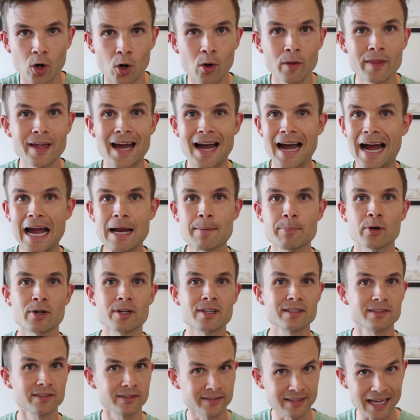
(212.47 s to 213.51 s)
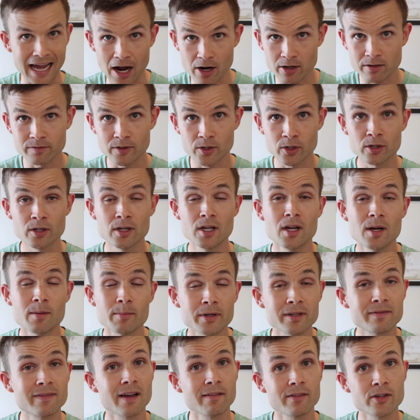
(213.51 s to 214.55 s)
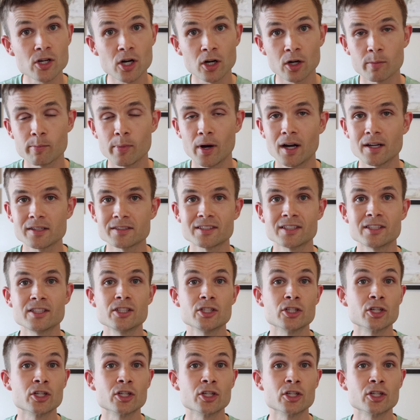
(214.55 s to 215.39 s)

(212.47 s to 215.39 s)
All that hyperness is out of her. But if you have a younger Boston,